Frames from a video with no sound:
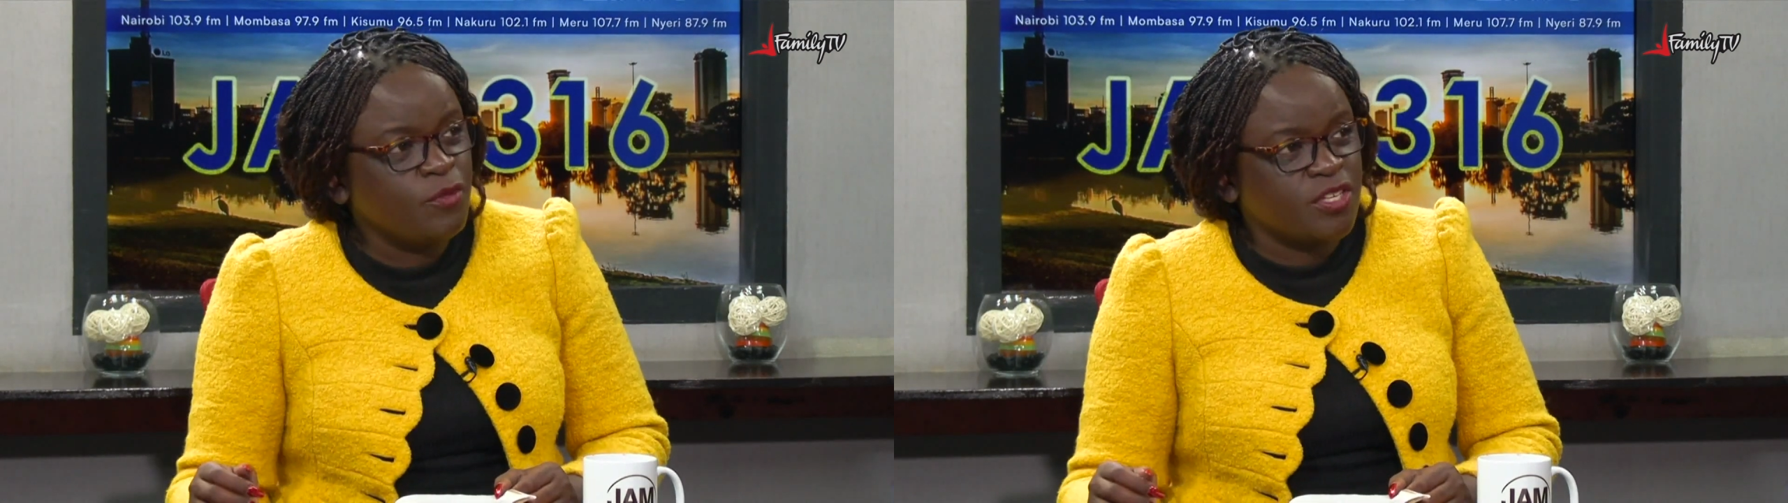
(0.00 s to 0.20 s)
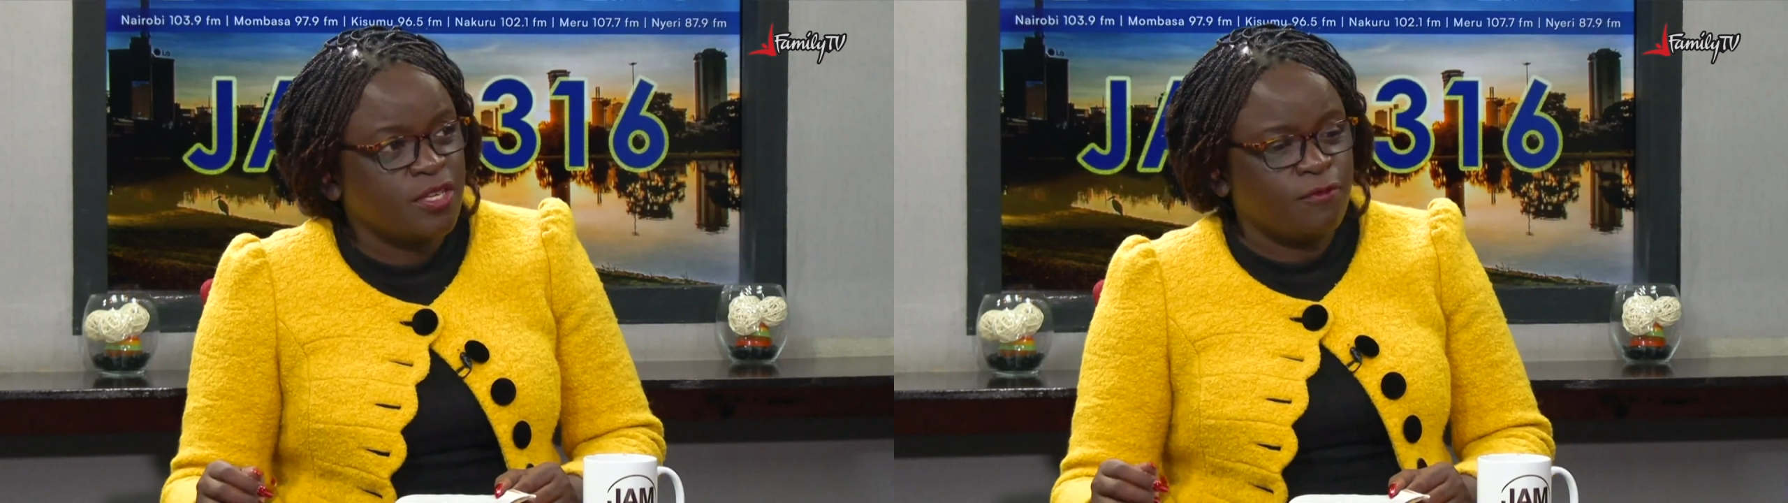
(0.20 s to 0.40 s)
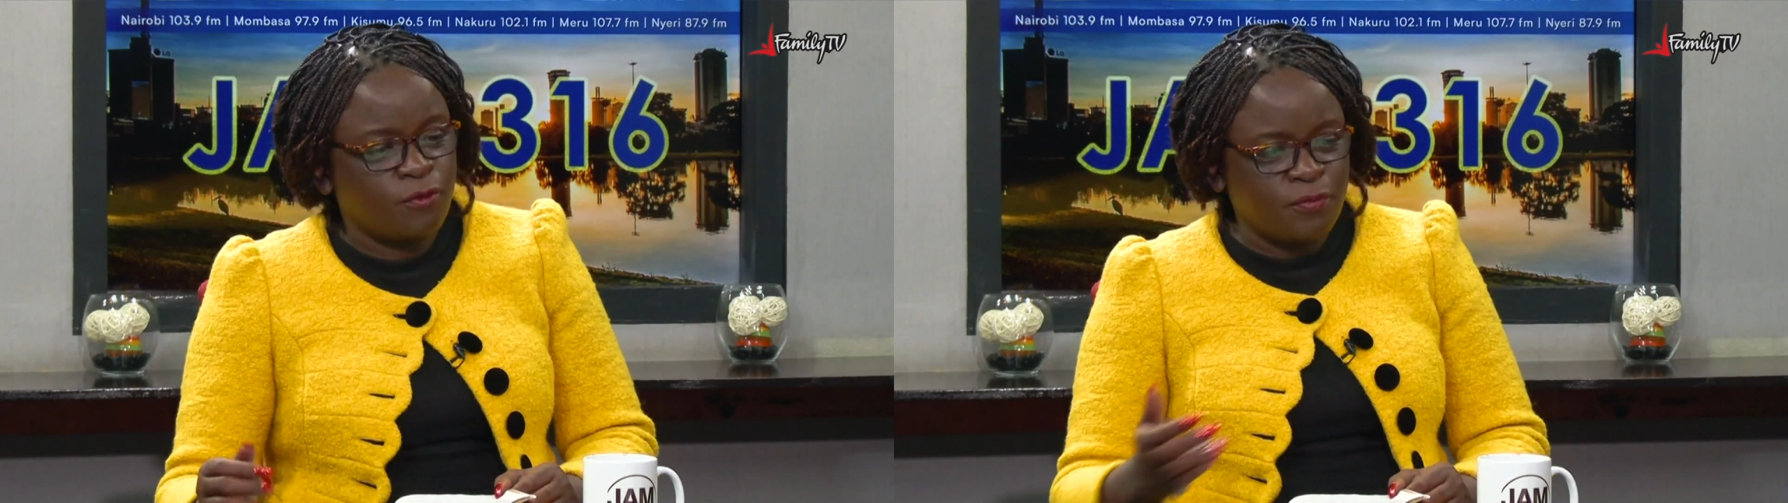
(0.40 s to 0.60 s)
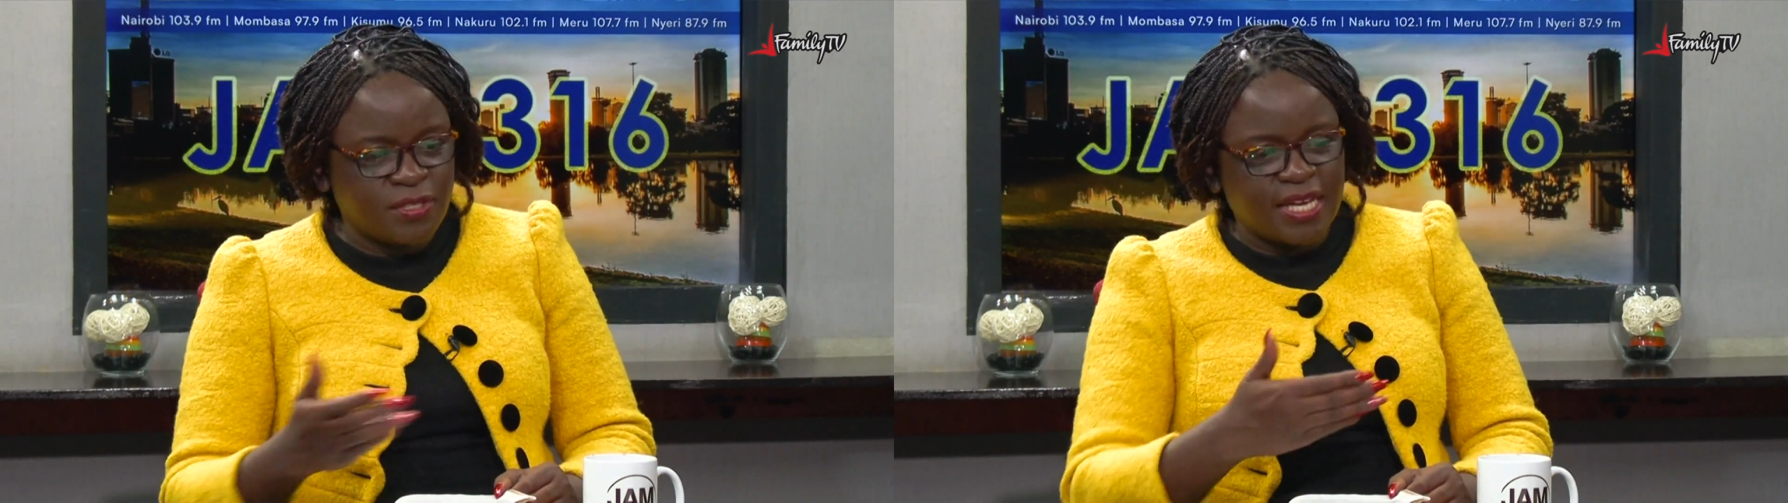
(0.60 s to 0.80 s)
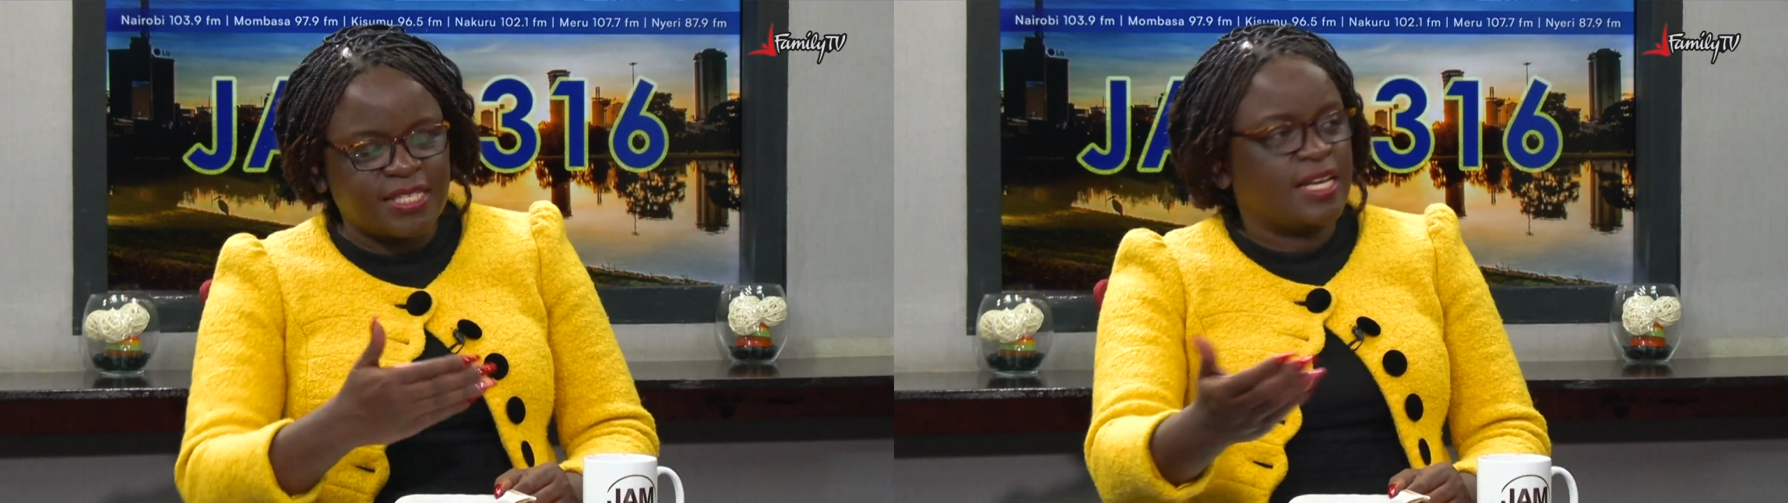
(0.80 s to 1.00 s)
yourself from
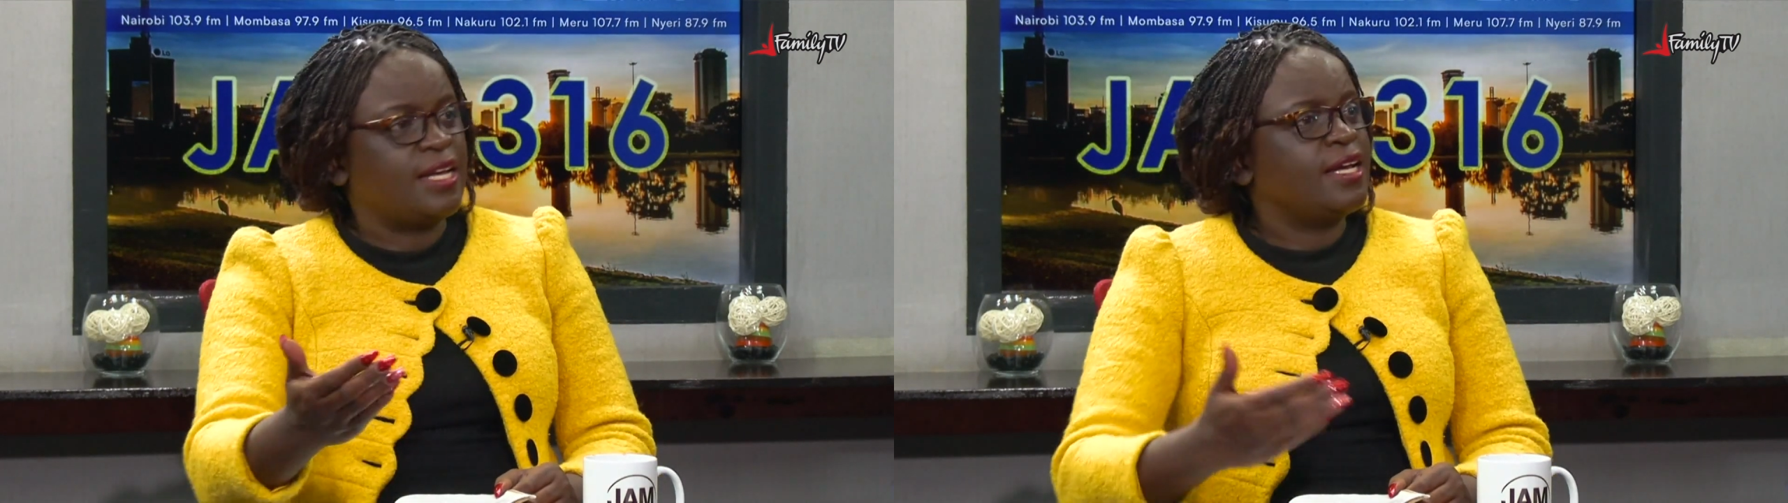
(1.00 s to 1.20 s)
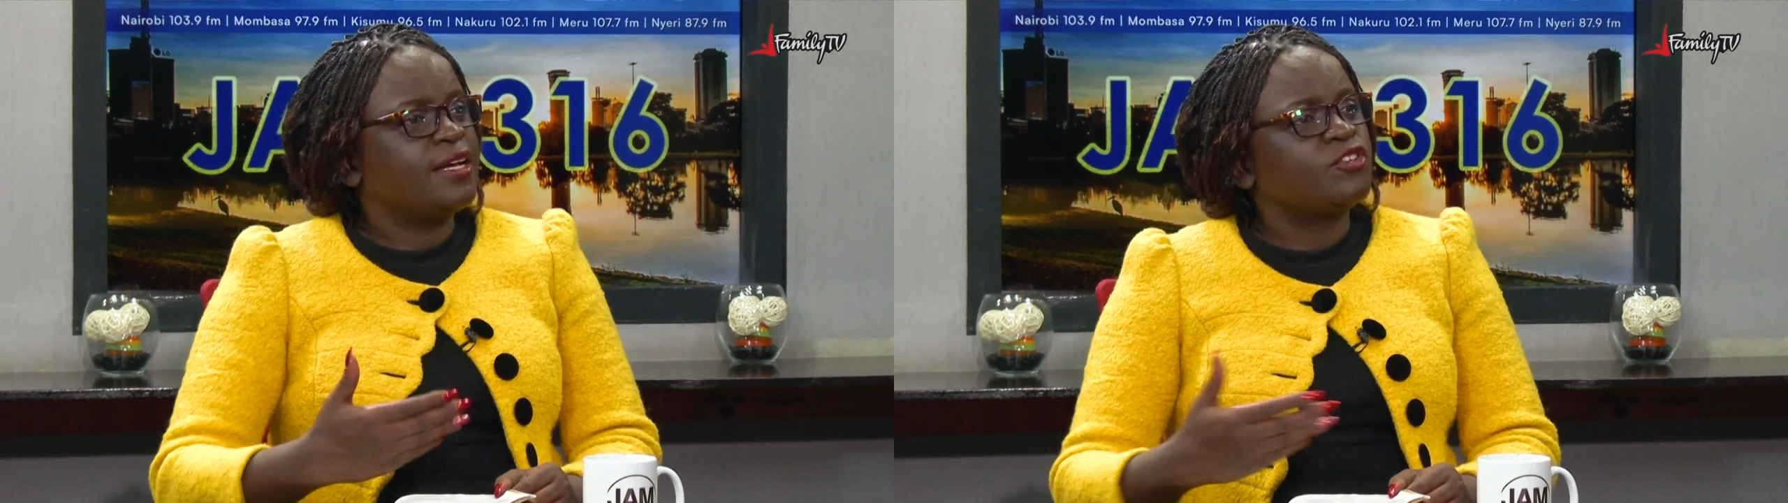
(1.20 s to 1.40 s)
such a